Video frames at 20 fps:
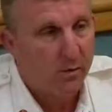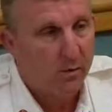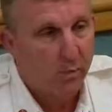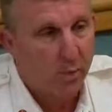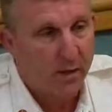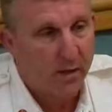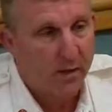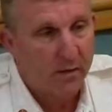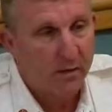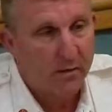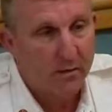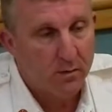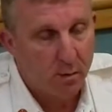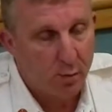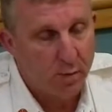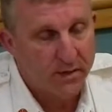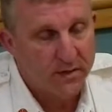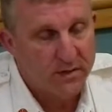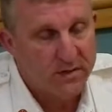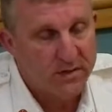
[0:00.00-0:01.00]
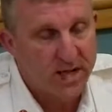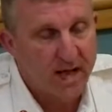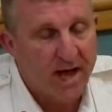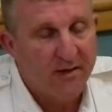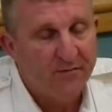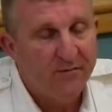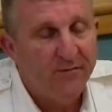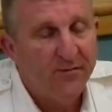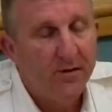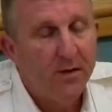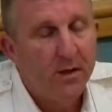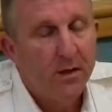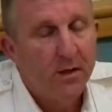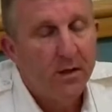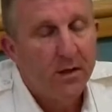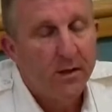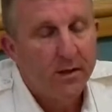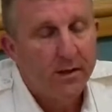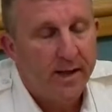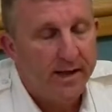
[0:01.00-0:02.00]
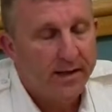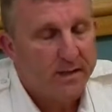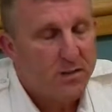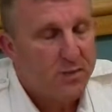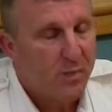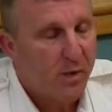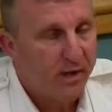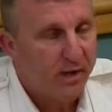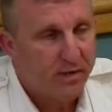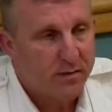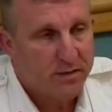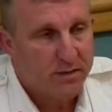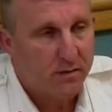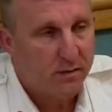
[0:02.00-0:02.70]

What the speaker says: waiter or wait staff that space,